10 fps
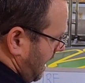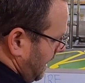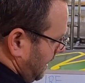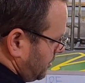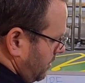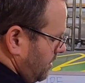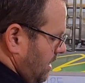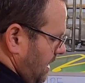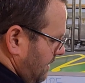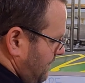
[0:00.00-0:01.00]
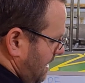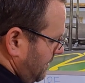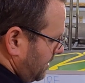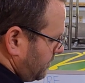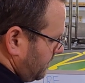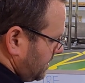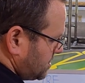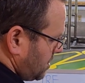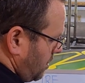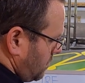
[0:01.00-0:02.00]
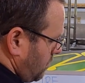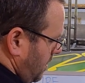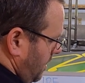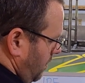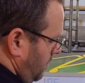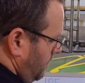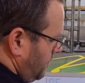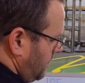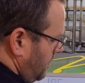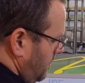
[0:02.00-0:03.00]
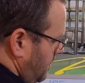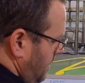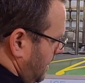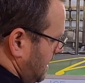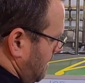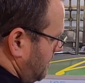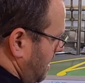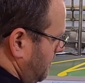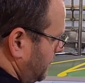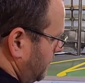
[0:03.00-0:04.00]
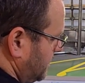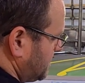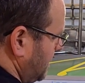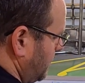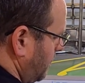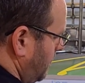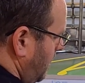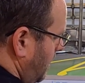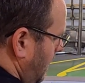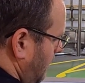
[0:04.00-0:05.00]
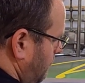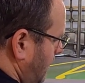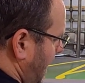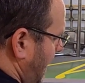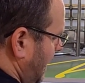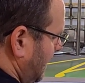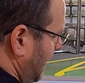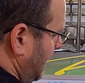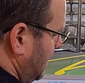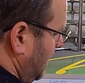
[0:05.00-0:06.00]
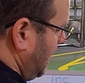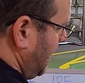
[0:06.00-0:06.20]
if I'm entering this turn well, and I'm coming through the center, and right in